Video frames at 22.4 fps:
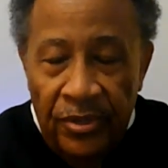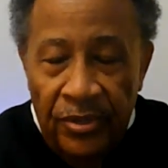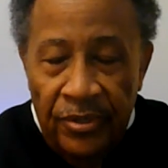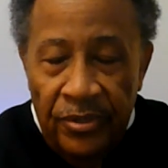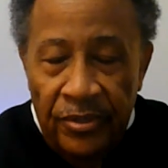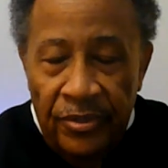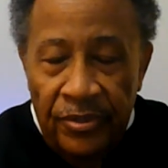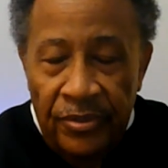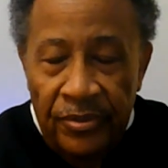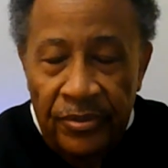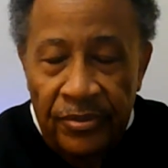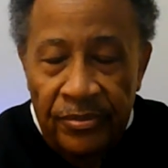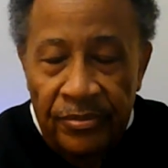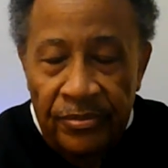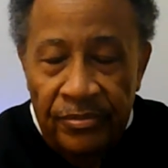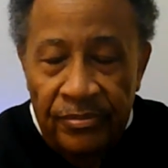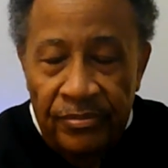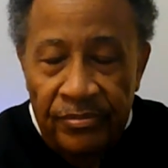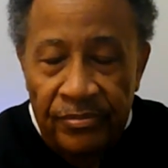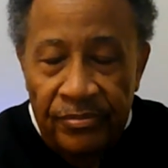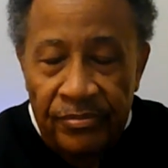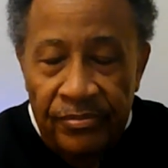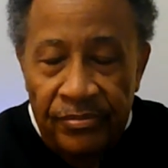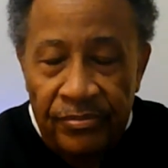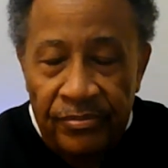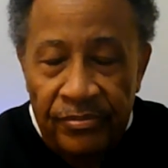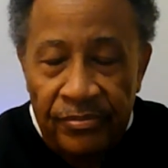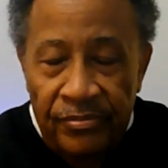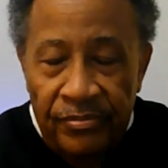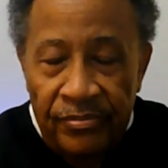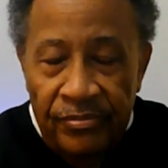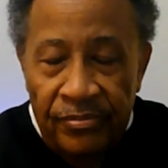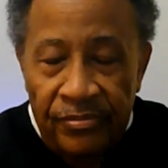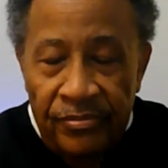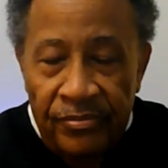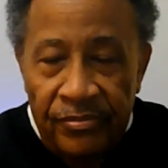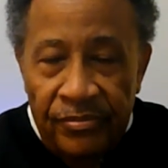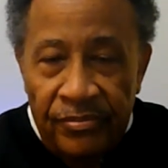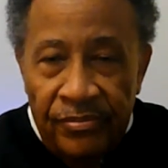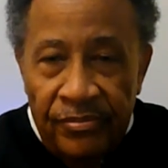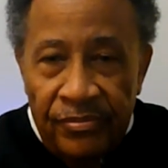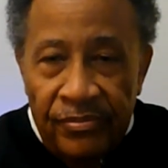[no speech]